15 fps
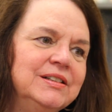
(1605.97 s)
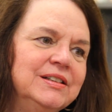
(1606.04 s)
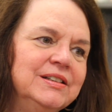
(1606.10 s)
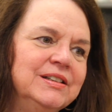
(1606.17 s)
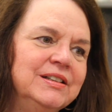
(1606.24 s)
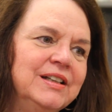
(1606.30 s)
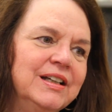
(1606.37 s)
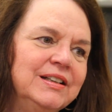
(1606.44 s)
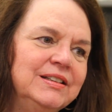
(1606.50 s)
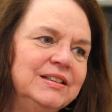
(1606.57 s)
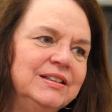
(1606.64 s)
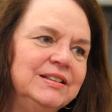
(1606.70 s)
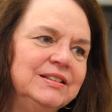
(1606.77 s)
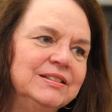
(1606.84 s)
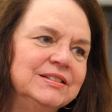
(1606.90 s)
in the
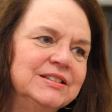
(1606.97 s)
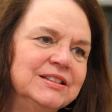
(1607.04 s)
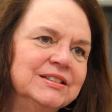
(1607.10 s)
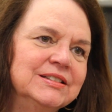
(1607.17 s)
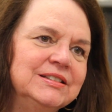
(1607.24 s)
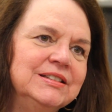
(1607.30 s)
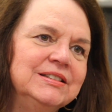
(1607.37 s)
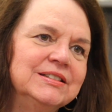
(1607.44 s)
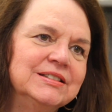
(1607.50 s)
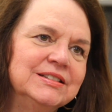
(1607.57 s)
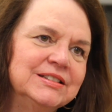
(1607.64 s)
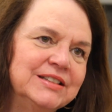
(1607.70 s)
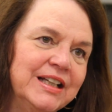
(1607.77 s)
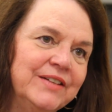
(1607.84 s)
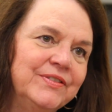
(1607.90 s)
1960s and
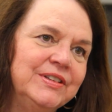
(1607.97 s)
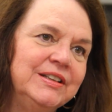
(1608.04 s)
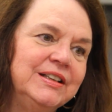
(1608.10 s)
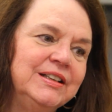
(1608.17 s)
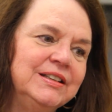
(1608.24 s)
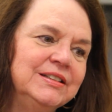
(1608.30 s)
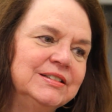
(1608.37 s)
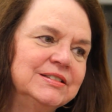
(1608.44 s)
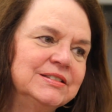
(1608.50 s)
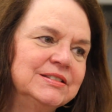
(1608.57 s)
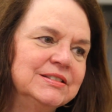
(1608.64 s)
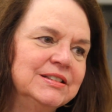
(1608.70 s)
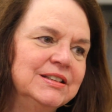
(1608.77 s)
70s,